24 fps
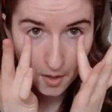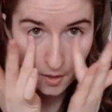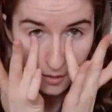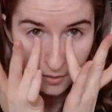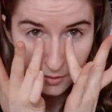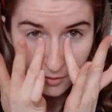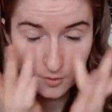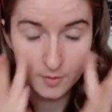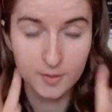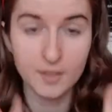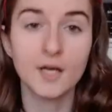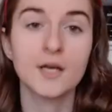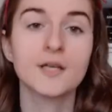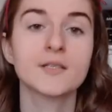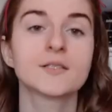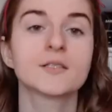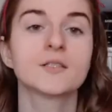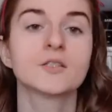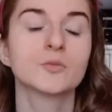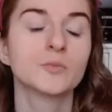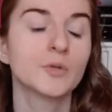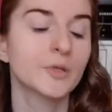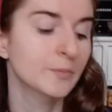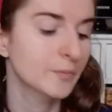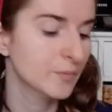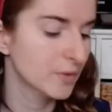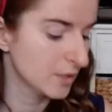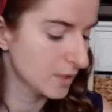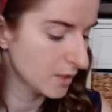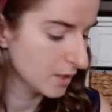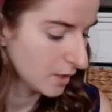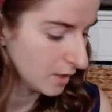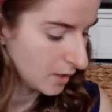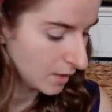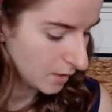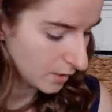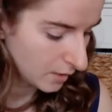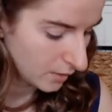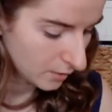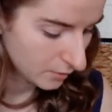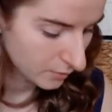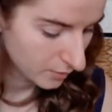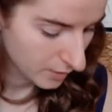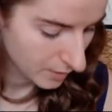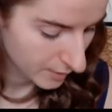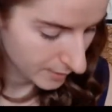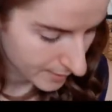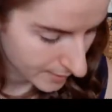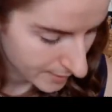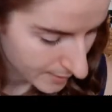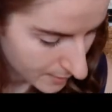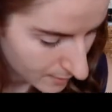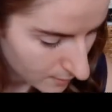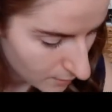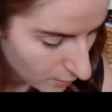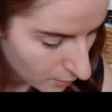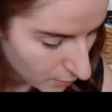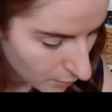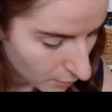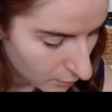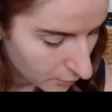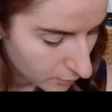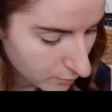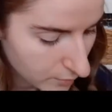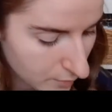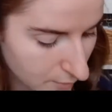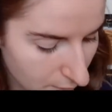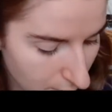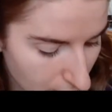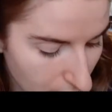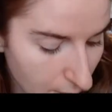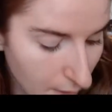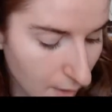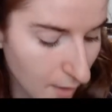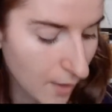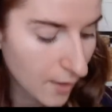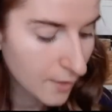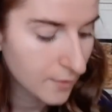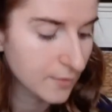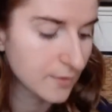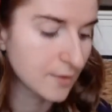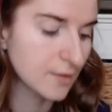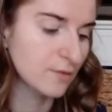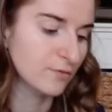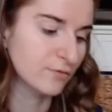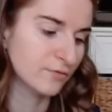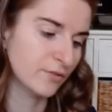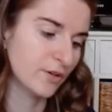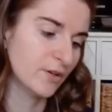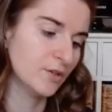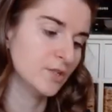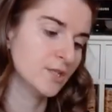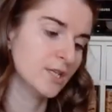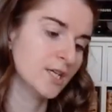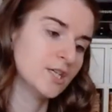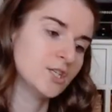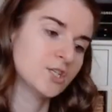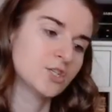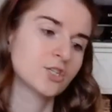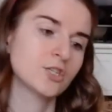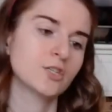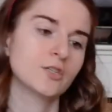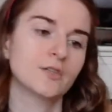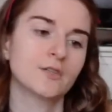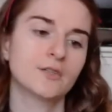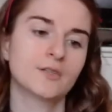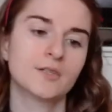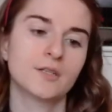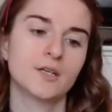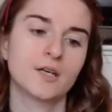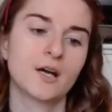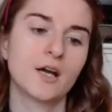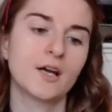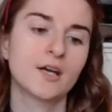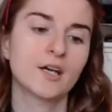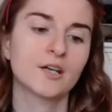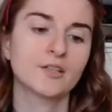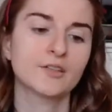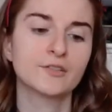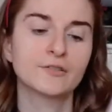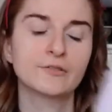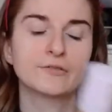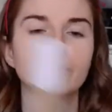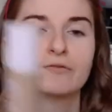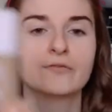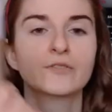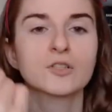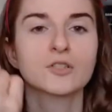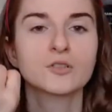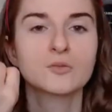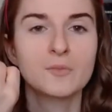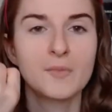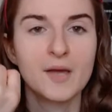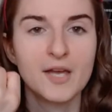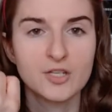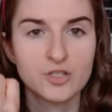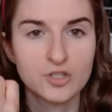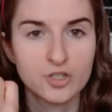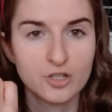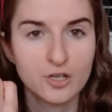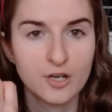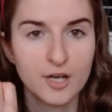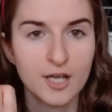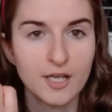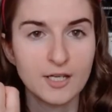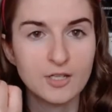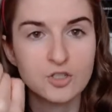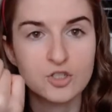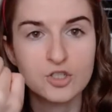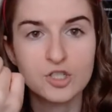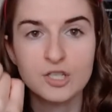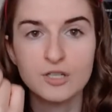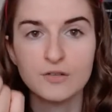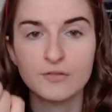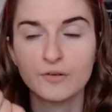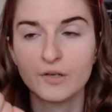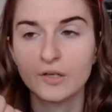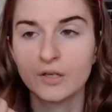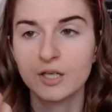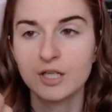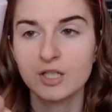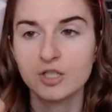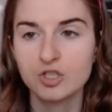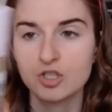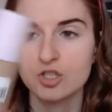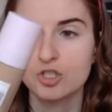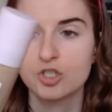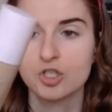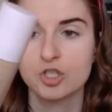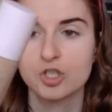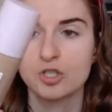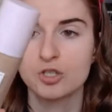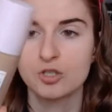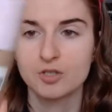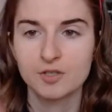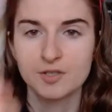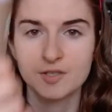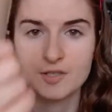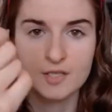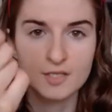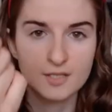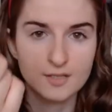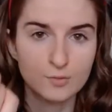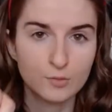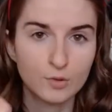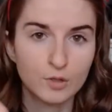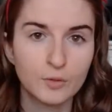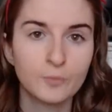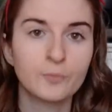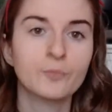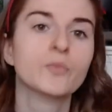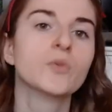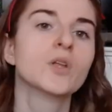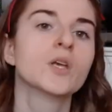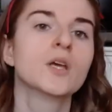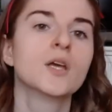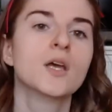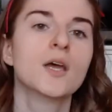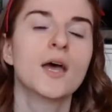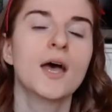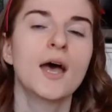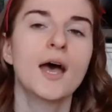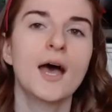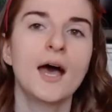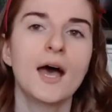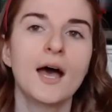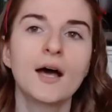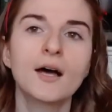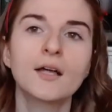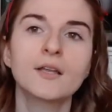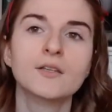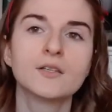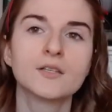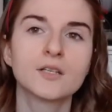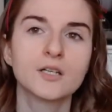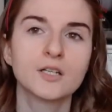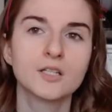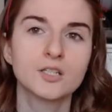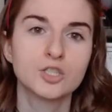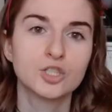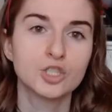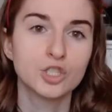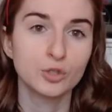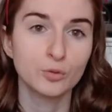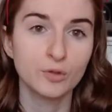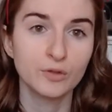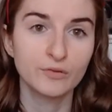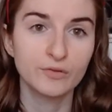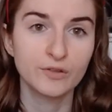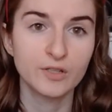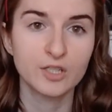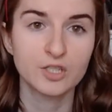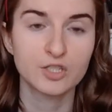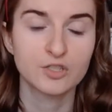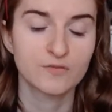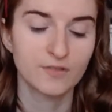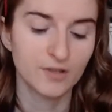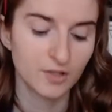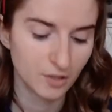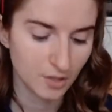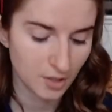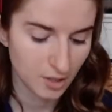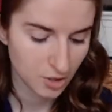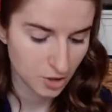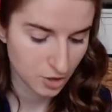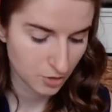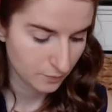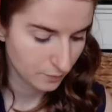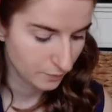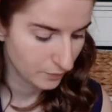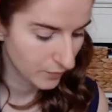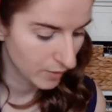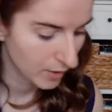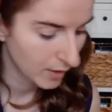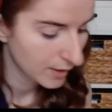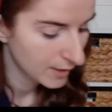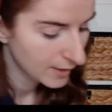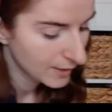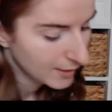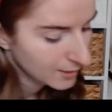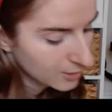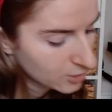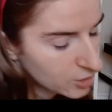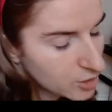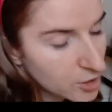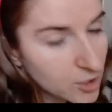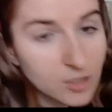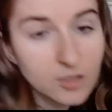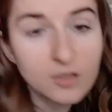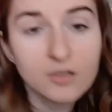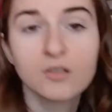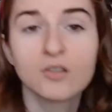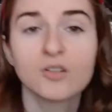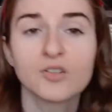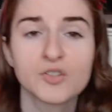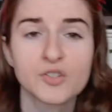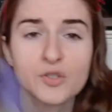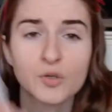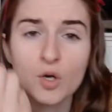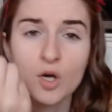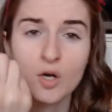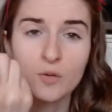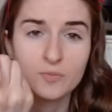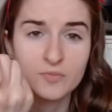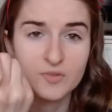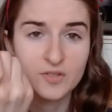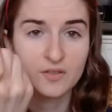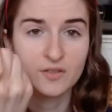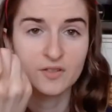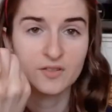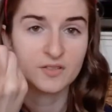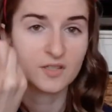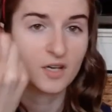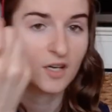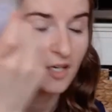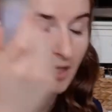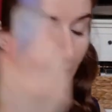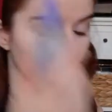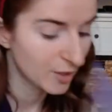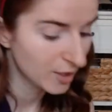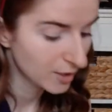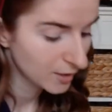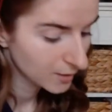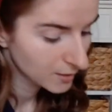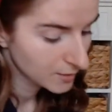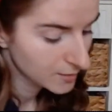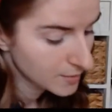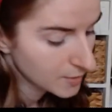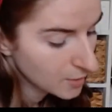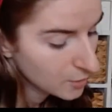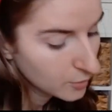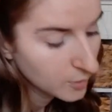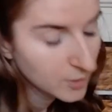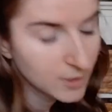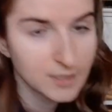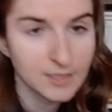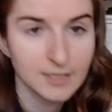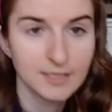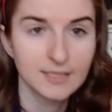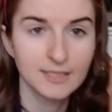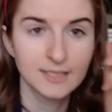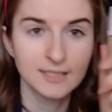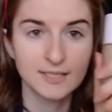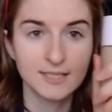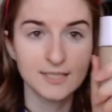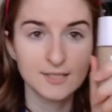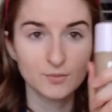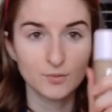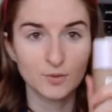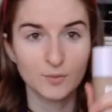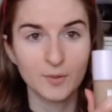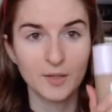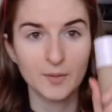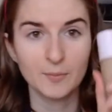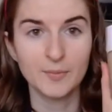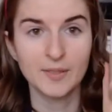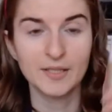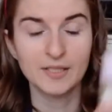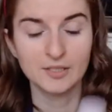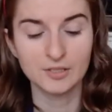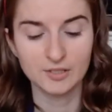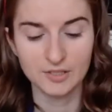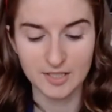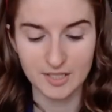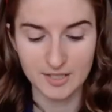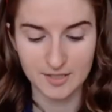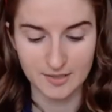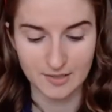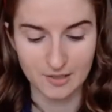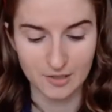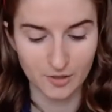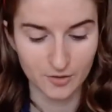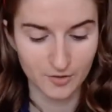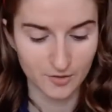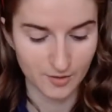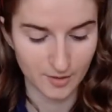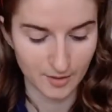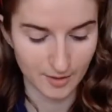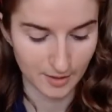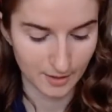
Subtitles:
Under the eyes a little bit. Alright, so then I got the foundation. I got the full measure HD foundation. She does this one and a dewy finish foundation, and it actually also comes in this kind of bottle, so this one might be a little easier.